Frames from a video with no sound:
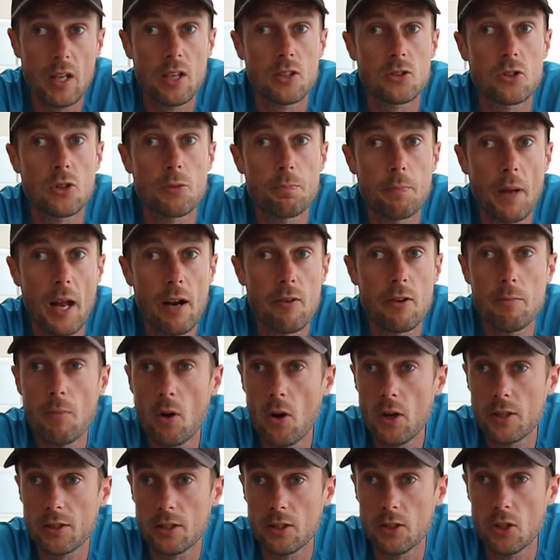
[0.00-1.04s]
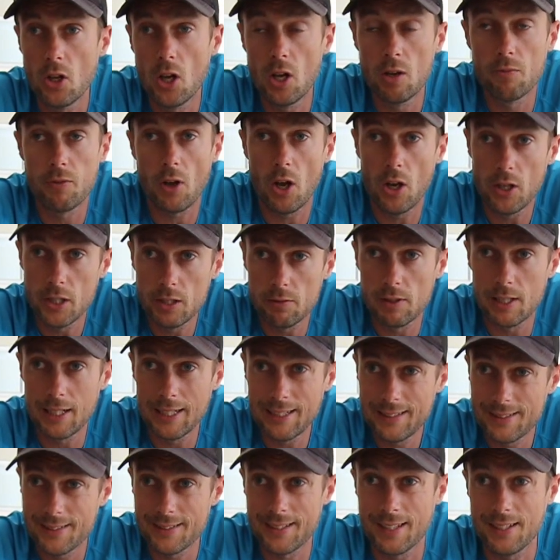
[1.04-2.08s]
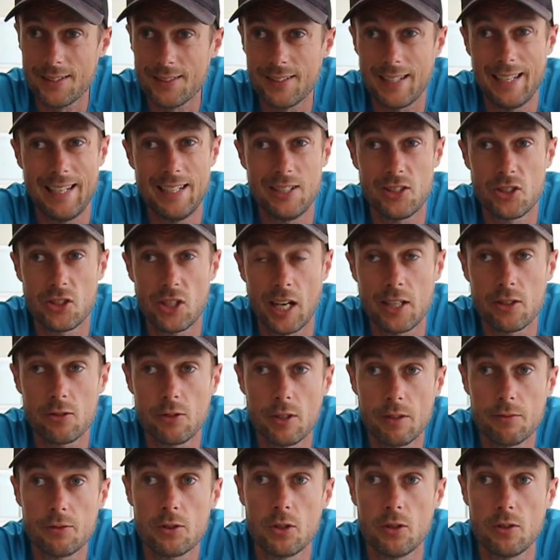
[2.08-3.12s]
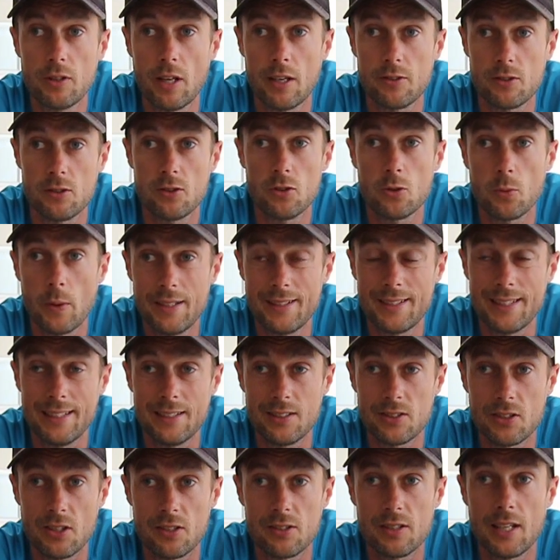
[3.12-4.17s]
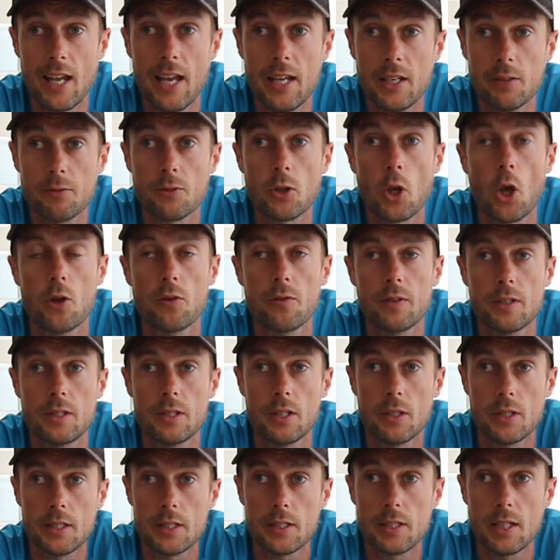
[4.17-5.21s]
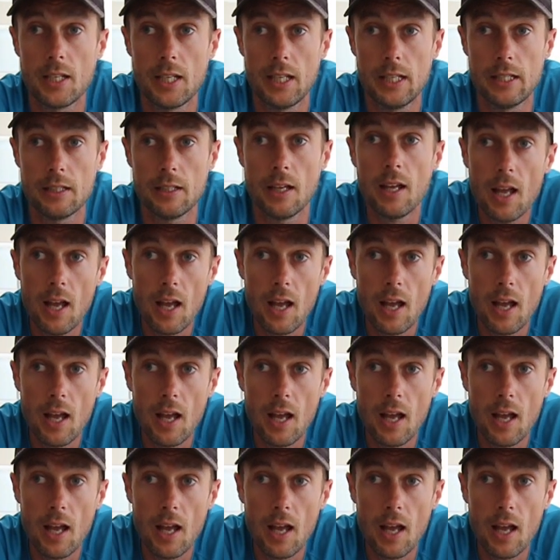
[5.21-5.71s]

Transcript: Just bear in mind that Nurvv only released this in January of 2020, just ahead of COVID-19.